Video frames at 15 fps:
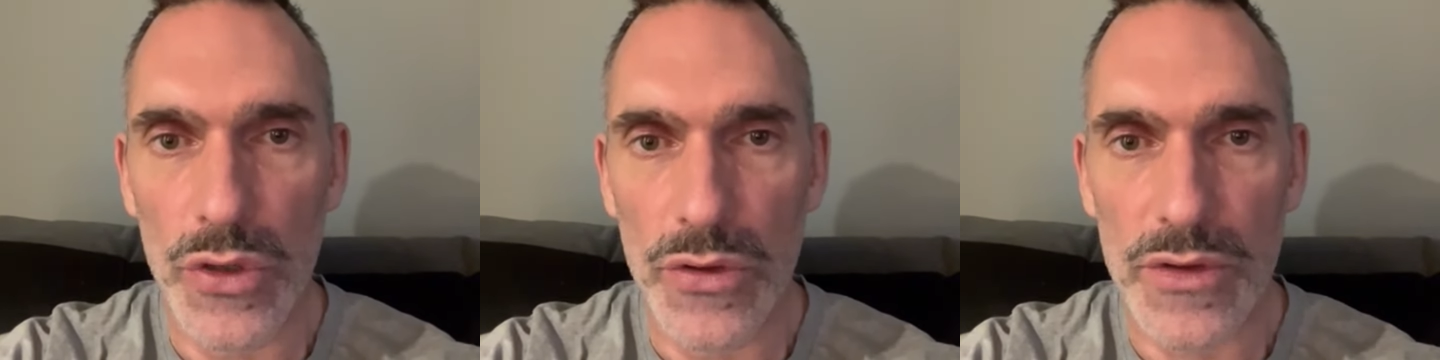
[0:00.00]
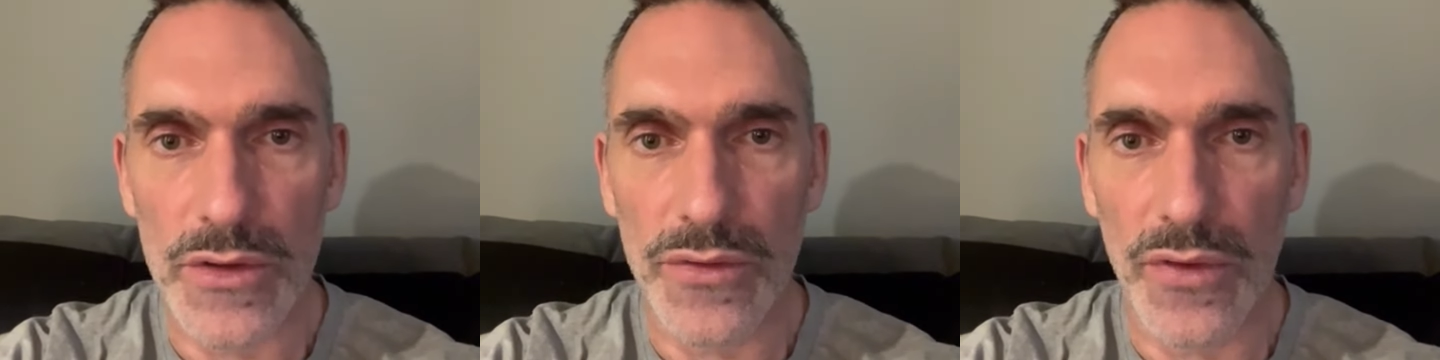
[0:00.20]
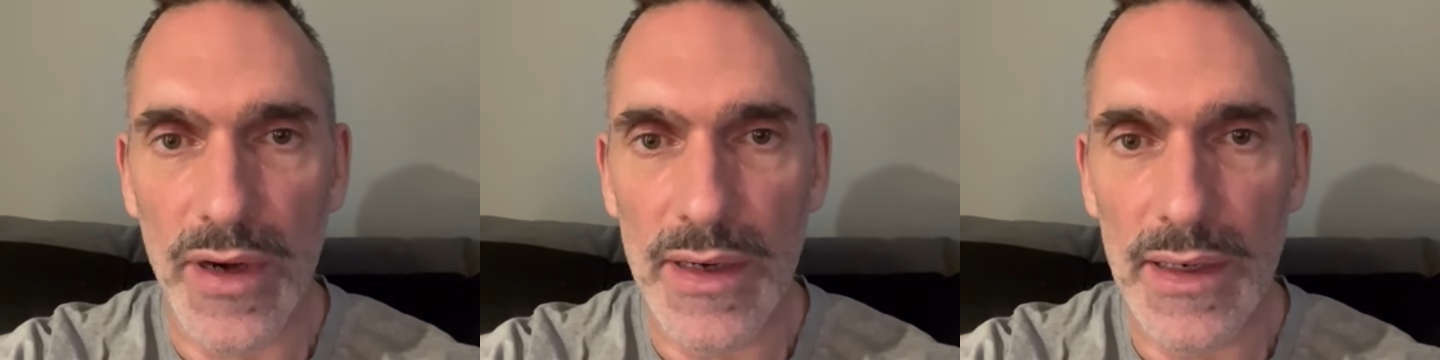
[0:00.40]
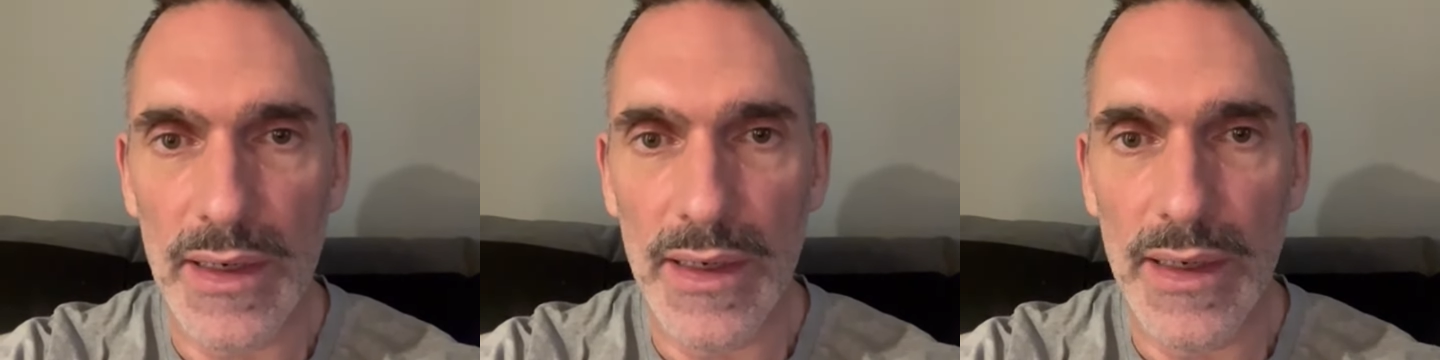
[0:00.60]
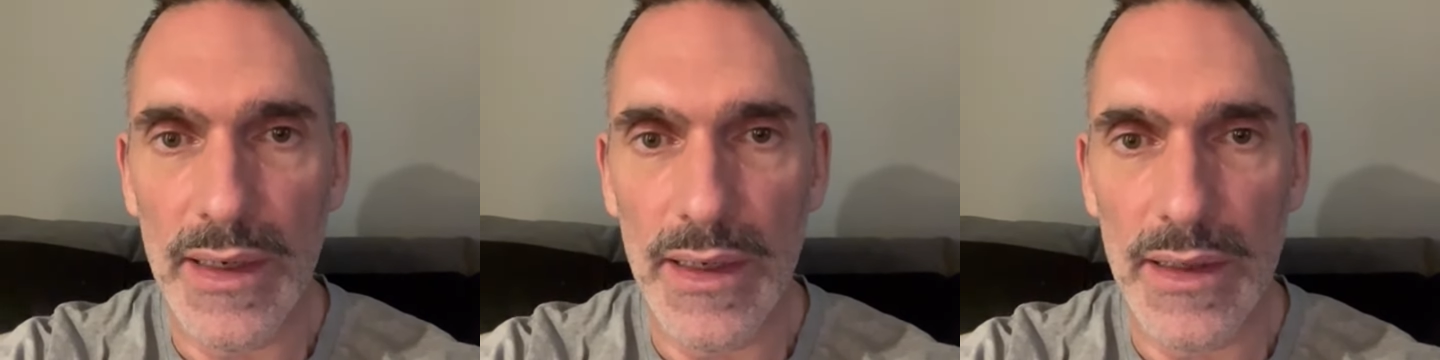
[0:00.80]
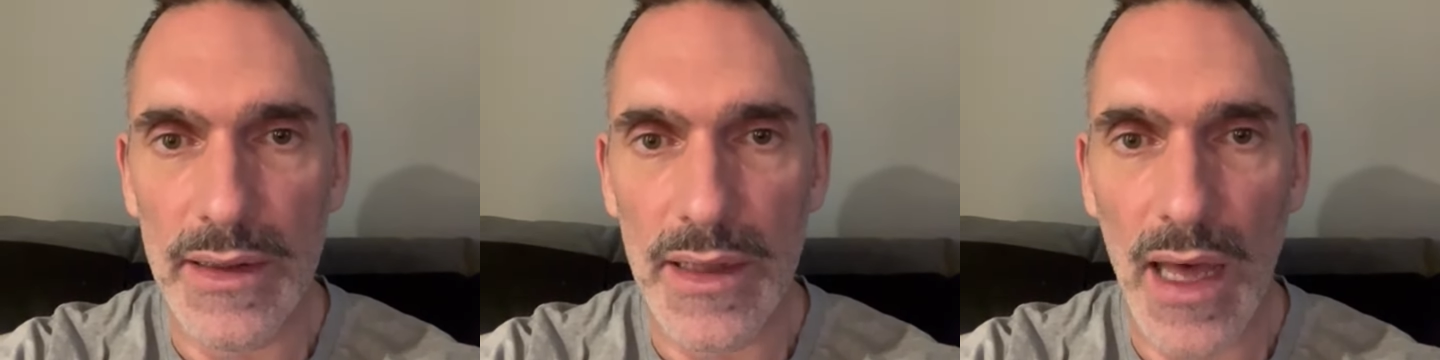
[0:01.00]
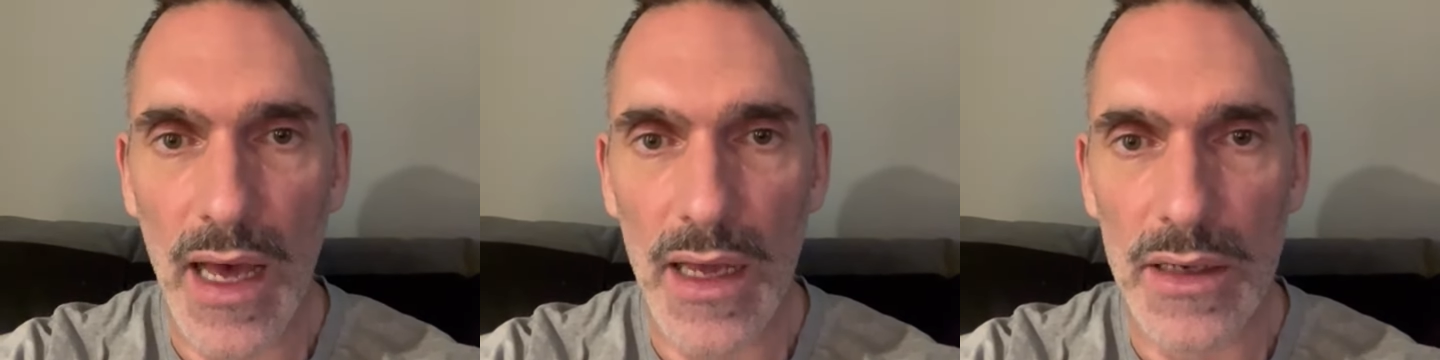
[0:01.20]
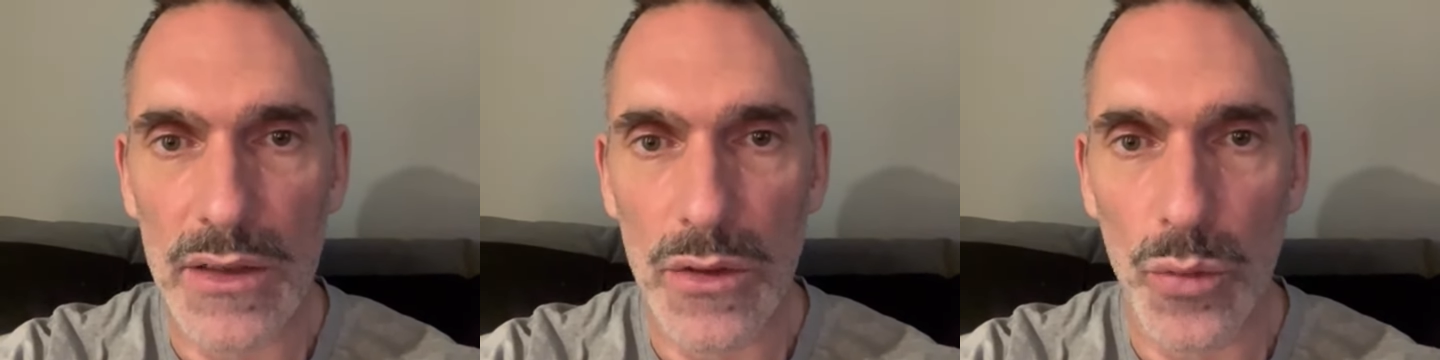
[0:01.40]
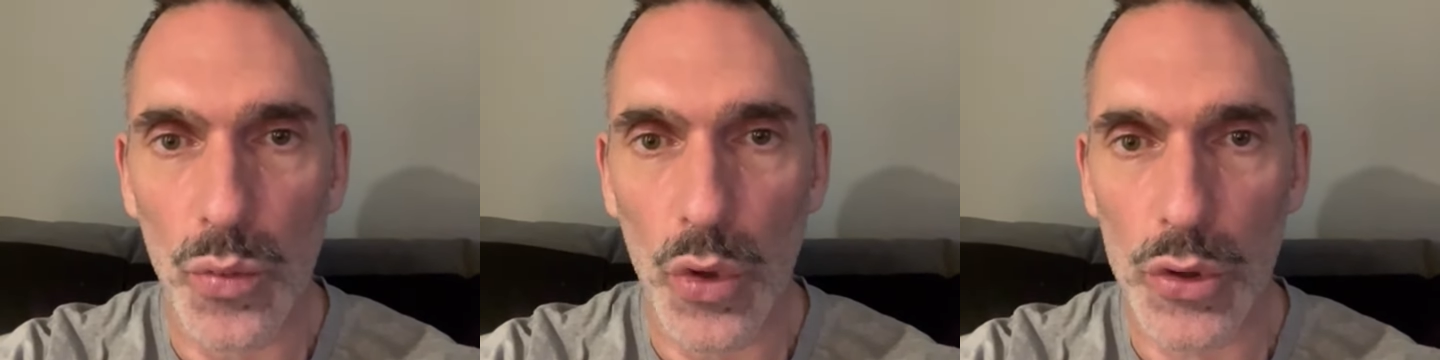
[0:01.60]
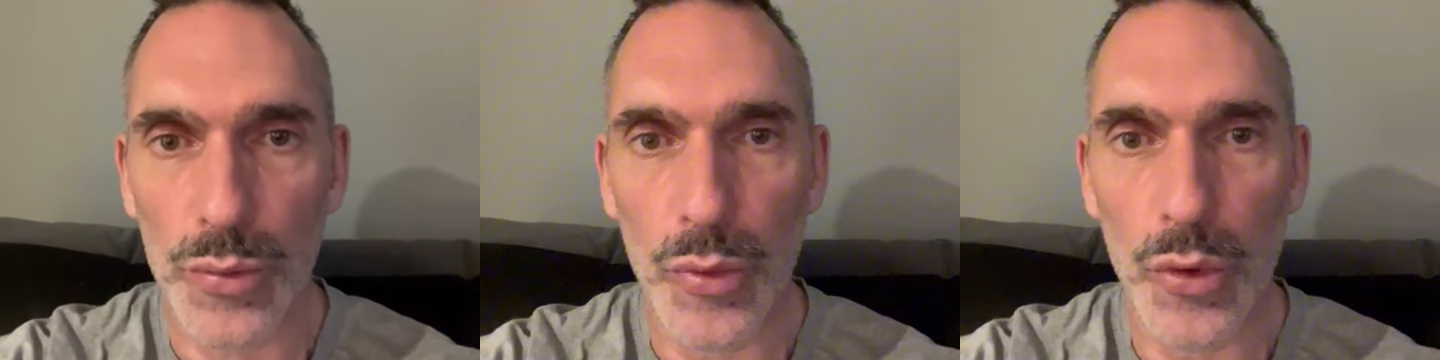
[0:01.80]
user-friendly than
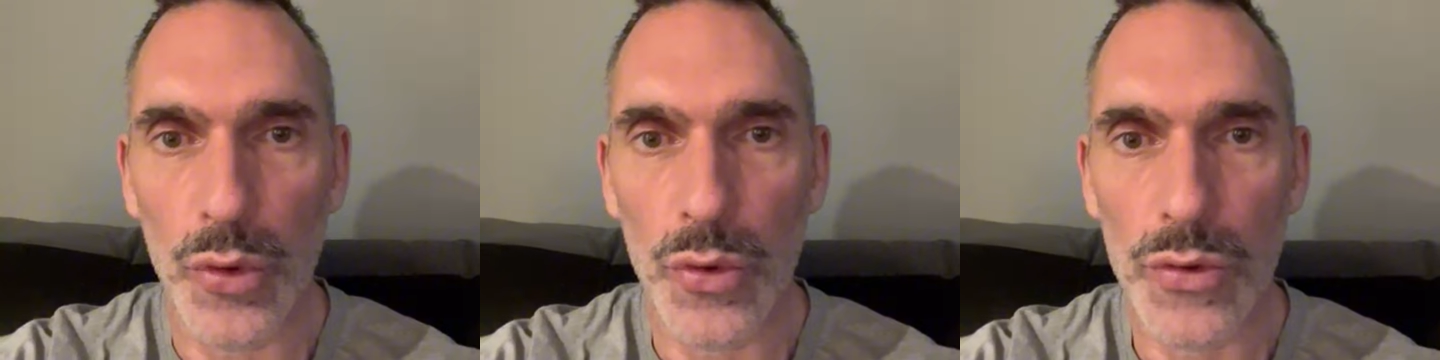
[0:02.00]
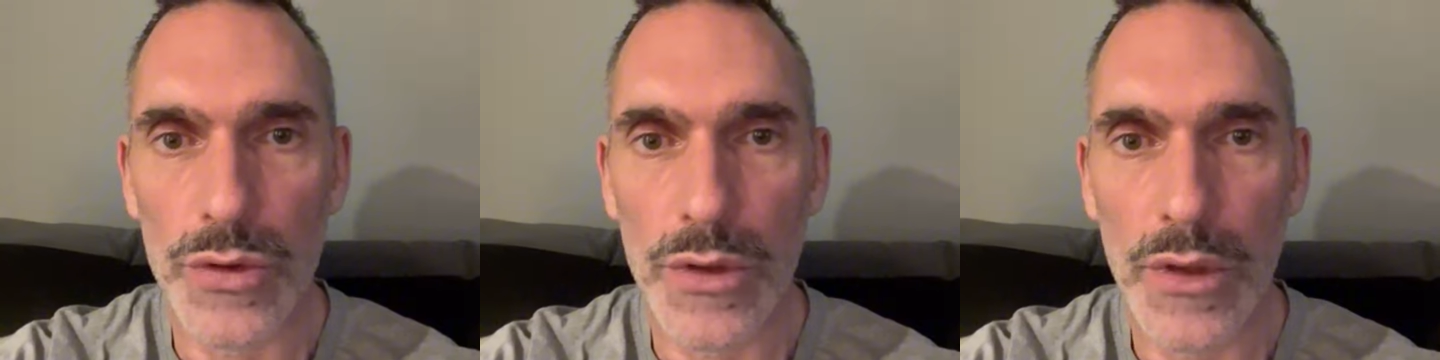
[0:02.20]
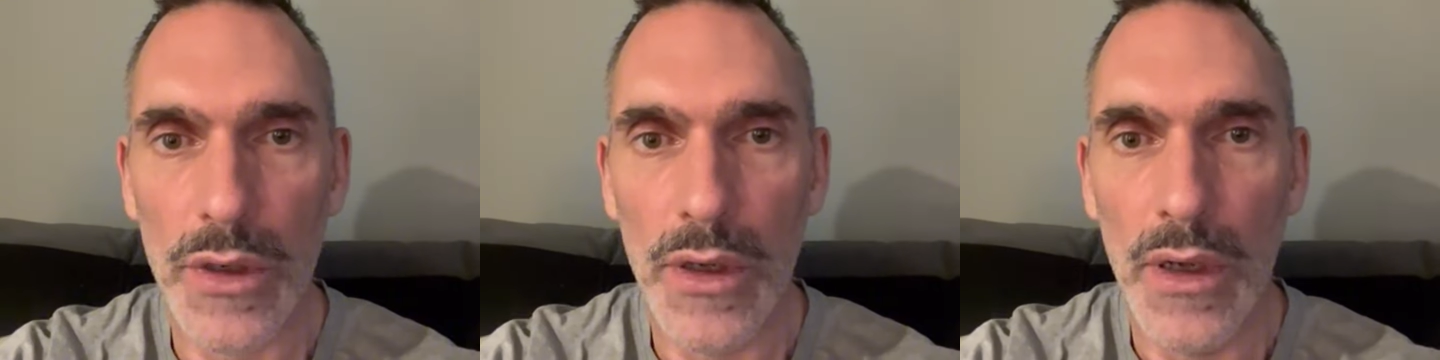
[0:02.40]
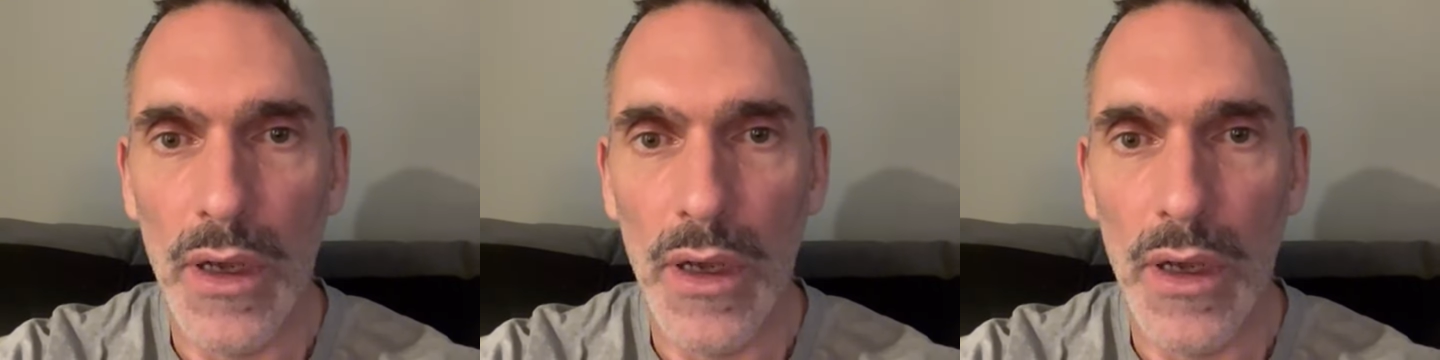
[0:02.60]
Wadboard.